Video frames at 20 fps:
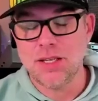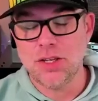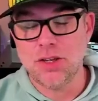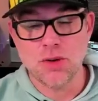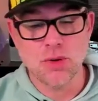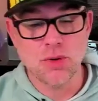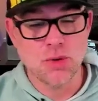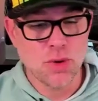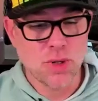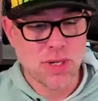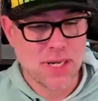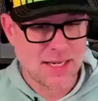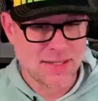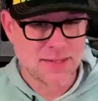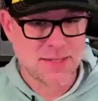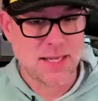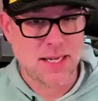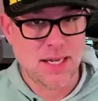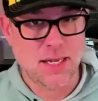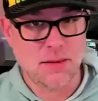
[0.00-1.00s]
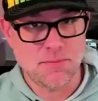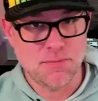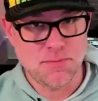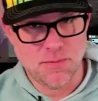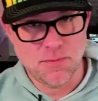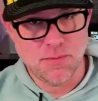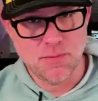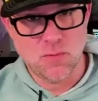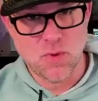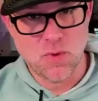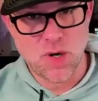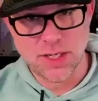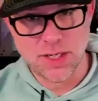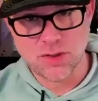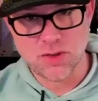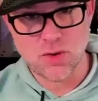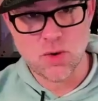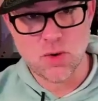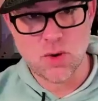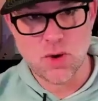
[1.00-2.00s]
you as the
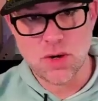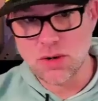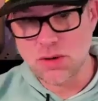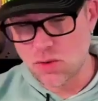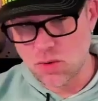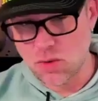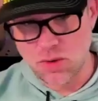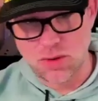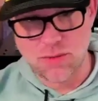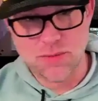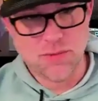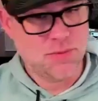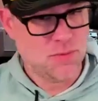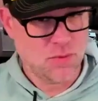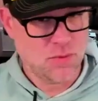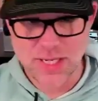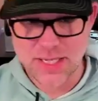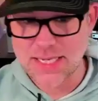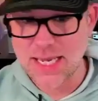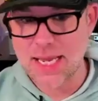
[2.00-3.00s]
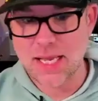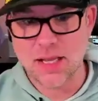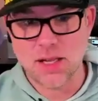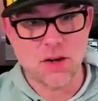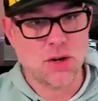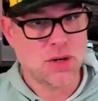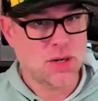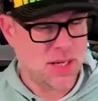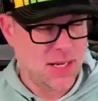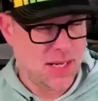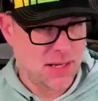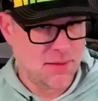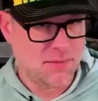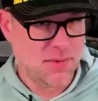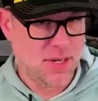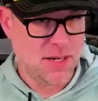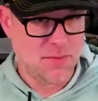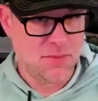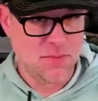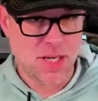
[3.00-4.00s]
running store or retailer
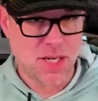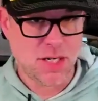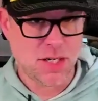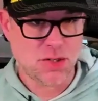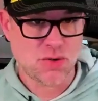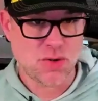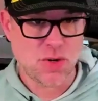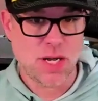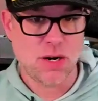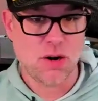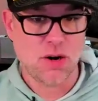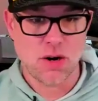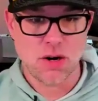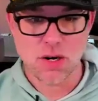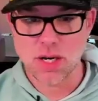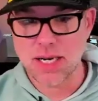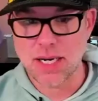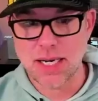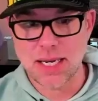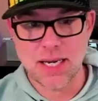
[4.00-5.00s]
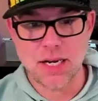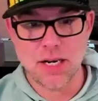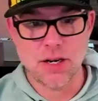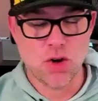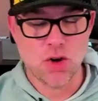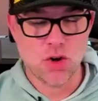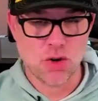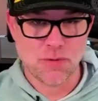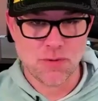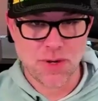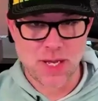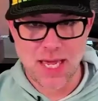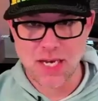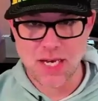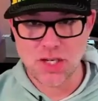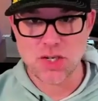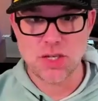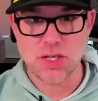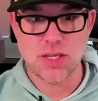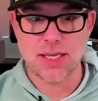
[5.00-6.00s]
administrator are going to get a
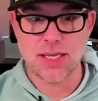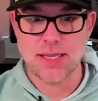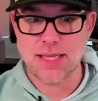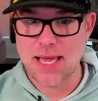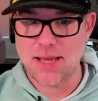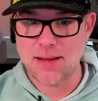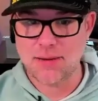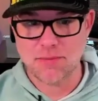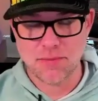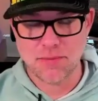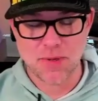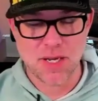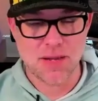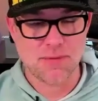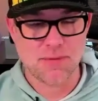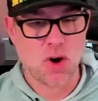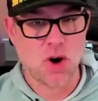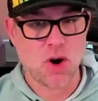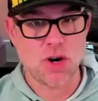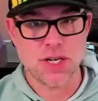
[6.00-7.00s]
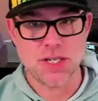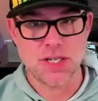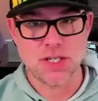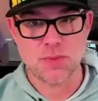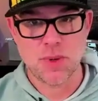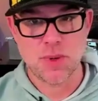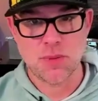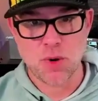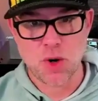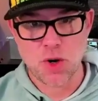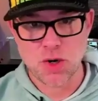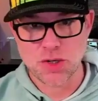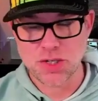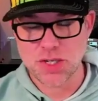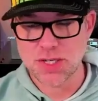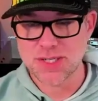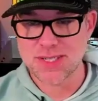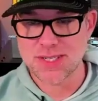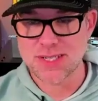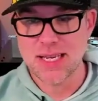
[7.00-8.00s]
notification that that gift card has been
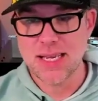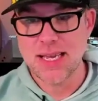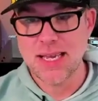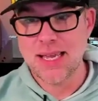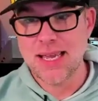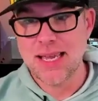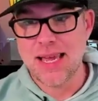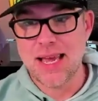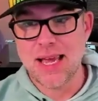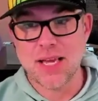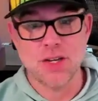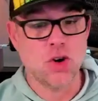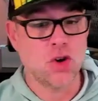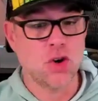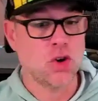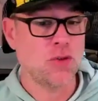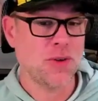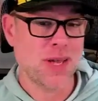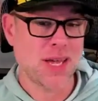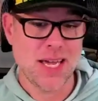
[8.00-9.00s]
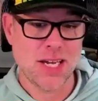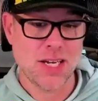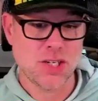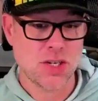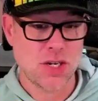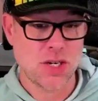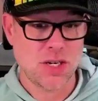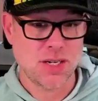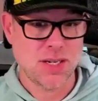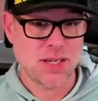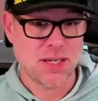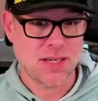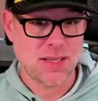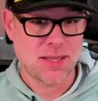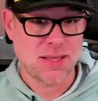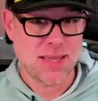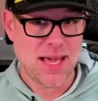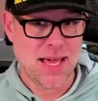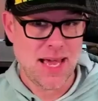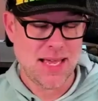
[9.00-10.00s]
purchased, a notification
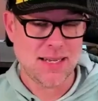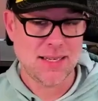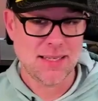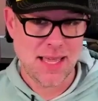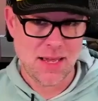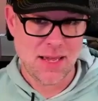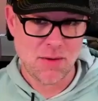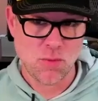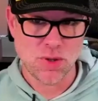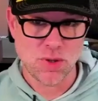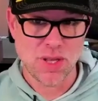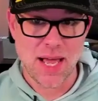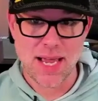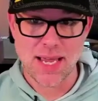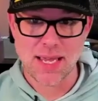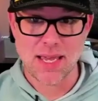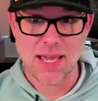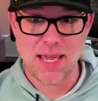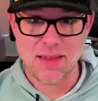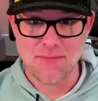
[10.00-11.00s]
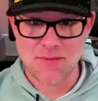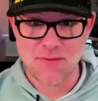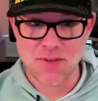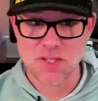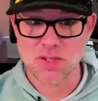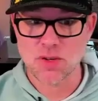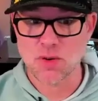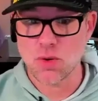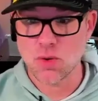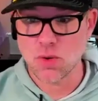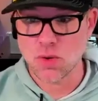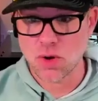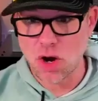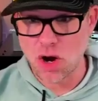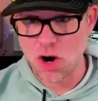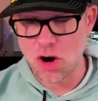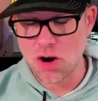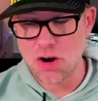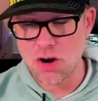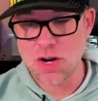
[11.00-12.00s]
that they would like a physical
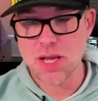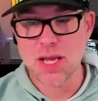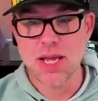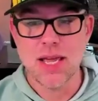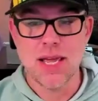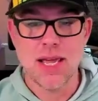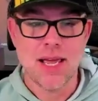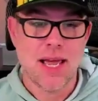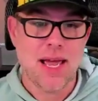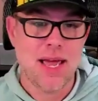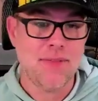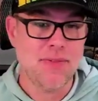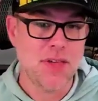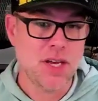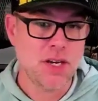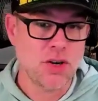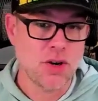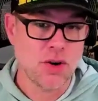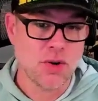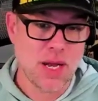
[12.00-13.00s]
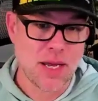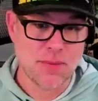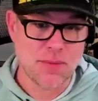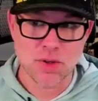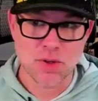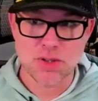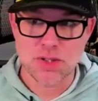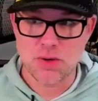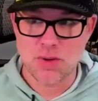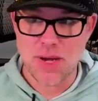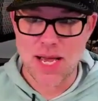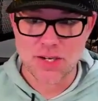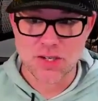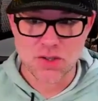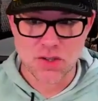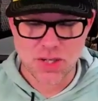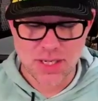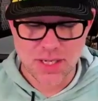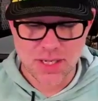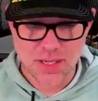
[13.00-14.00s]
card, and then you're able to
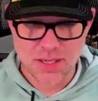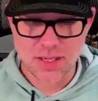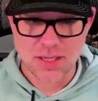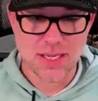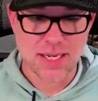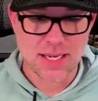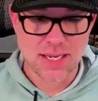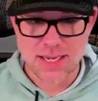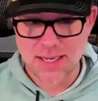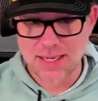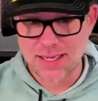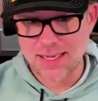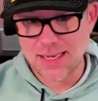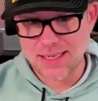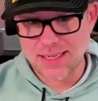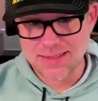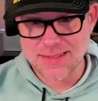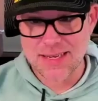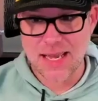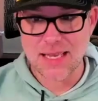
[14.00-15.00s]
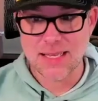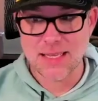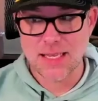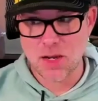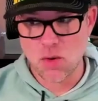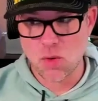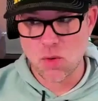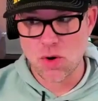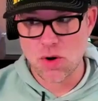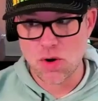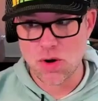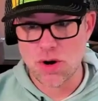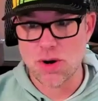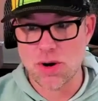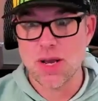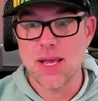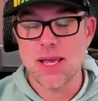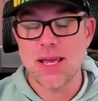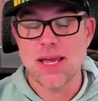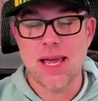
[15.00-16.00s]
actually click inside the
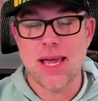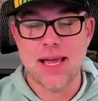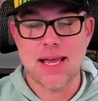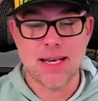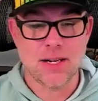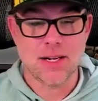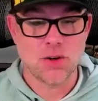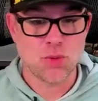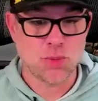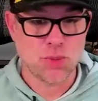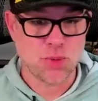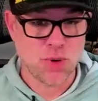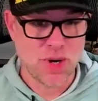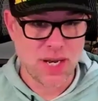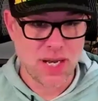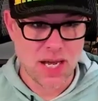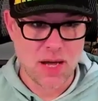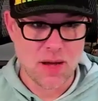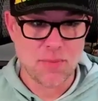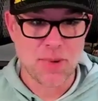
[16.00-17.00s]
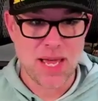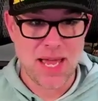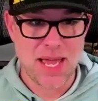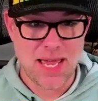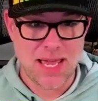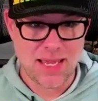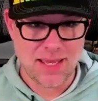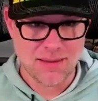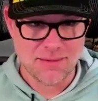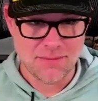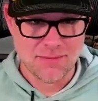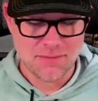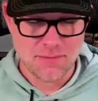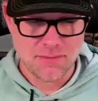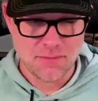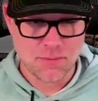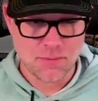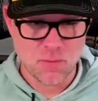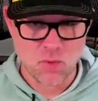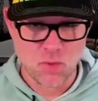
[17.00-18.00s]
order and it'll bring up a
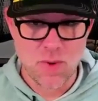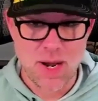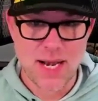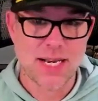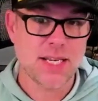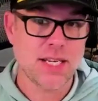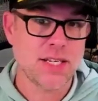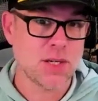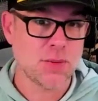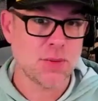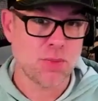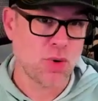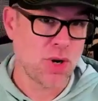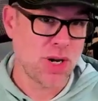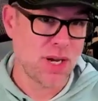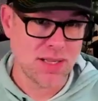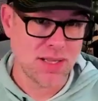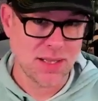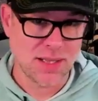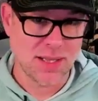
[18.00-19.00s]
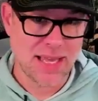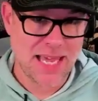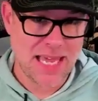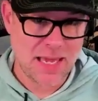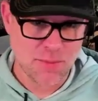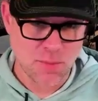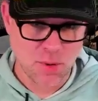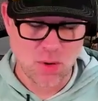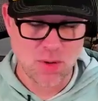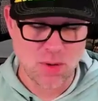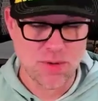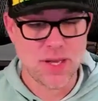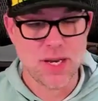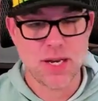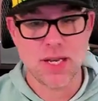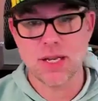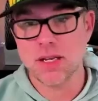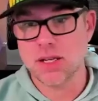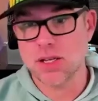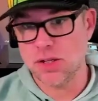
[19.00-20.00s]
ready to print label
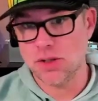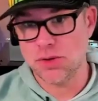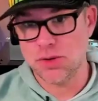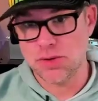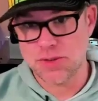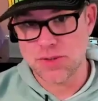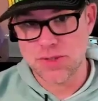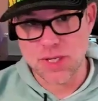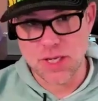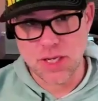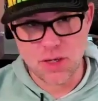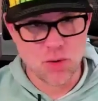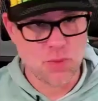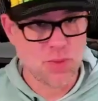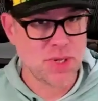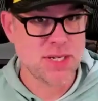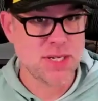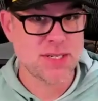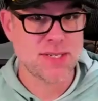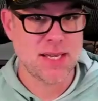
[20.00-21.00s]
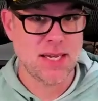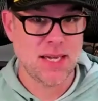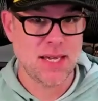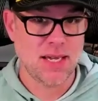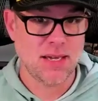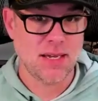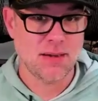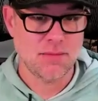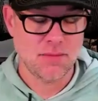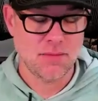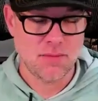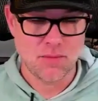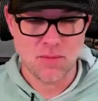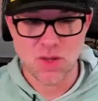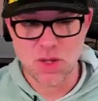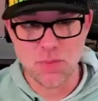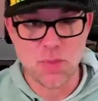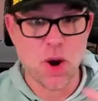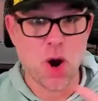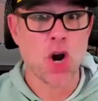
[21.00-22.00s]
that includes the UPC,
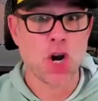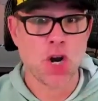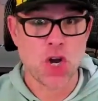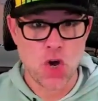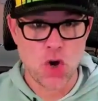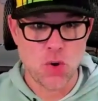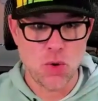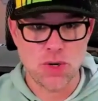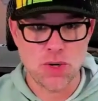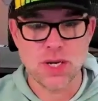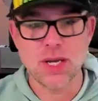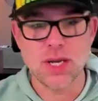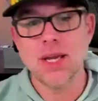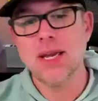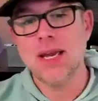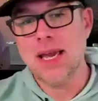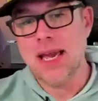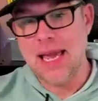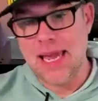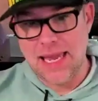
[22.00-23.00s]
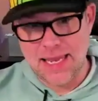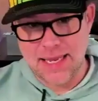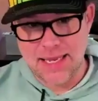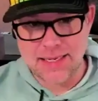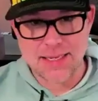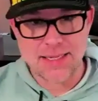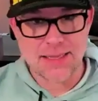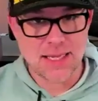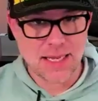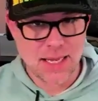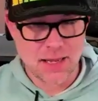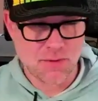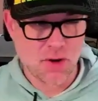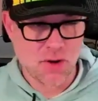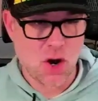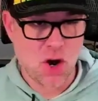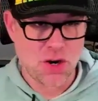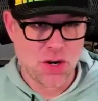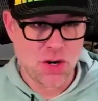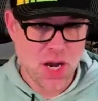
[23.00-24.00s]
the barcode, and the gift
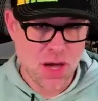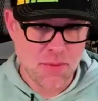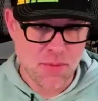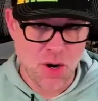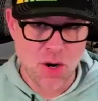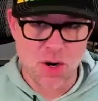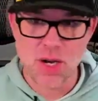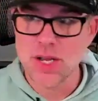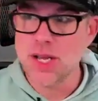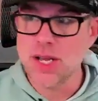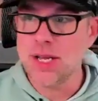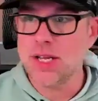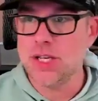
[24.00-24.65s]
card number.